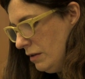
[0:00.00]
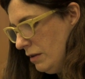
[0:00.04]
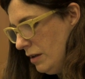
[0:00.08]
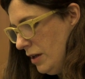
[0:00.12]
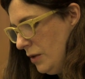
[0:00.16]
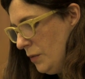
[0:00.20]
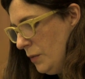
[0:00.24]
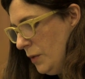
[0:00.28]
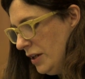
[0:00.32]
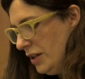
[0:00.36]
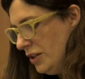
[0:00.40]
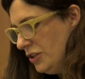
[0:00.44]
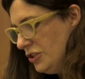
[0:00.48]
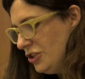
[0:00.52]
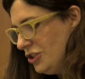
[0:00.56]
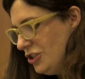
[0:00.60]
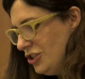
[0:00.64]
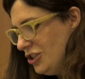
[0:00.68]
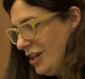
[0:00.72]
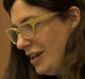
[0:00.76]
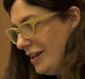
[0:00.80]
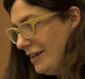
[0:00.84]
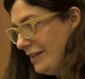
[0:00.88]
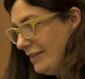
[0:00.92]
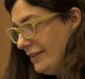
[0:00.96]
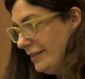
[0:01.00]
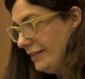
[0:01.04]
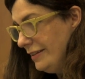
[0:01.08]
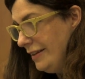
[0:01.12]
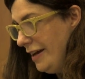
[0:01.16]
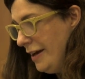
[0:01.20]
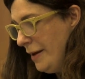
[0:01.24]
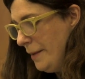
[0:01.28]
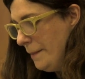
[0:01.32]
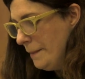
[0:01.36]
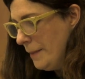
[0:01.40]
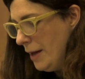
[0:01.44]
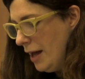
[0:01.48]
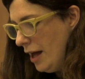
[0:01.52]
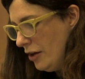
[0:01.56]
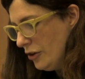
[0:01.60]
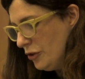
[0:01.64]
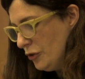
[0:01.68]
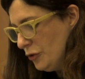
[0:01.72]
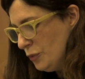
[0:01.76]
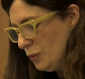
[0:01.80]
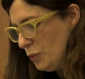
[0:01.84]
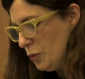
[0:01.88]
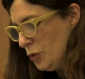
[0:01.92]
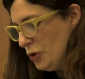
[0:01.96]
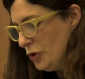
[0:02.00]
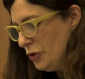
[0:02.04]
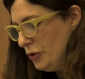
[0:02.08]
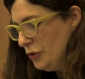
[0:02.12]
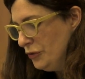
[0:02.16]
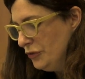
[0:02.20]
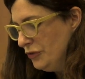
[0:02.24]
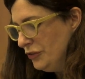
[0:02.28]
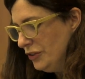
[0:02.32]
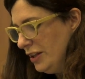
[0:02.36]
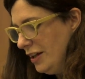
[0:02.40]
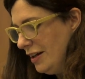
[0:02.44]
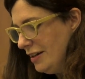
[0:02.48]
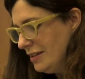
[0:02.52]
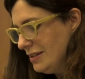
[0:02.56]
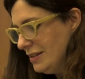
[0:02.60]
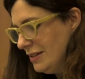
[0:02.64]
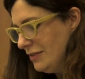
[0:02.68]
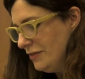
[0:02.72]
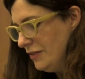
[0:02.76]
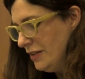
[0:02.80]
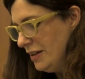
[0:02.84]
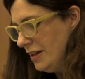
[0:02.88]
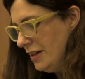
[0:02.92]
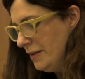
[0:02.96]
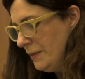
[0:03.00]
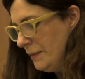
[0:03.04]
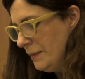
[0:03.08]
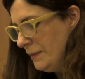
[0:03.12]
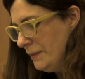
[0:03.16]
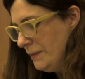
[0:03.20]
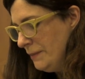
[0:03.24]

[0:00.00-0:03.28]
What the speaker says: I wanted to shake the lamb out of moral philosophy.